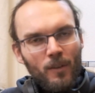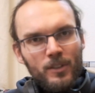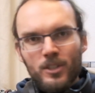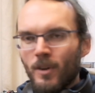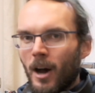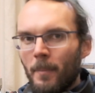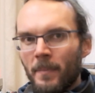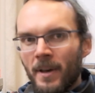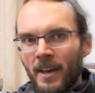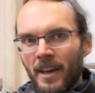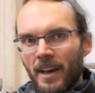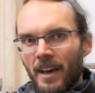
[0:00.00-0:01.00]
drum.
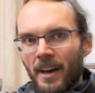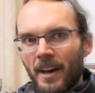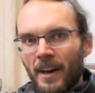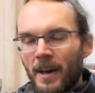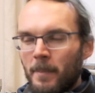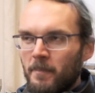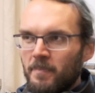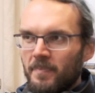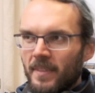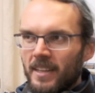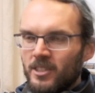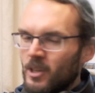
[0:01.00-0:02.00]

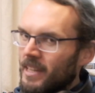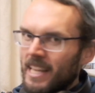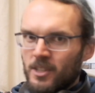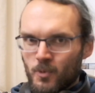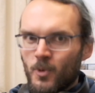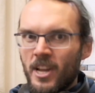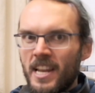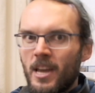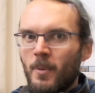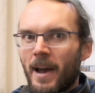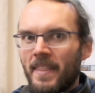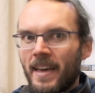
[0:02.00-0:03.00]
So that's
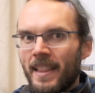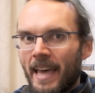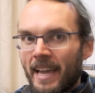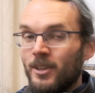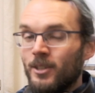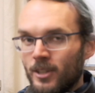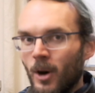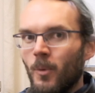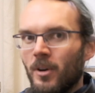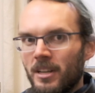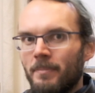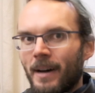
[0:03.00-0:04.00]
really where they lack. You don't
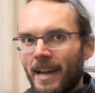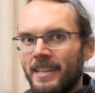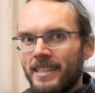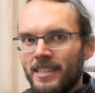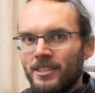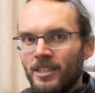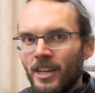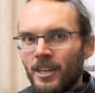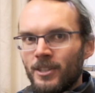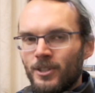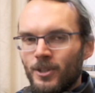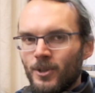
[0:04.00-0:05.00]
want to buy these
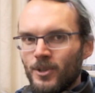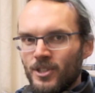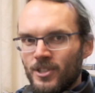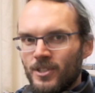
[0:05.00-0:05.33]
to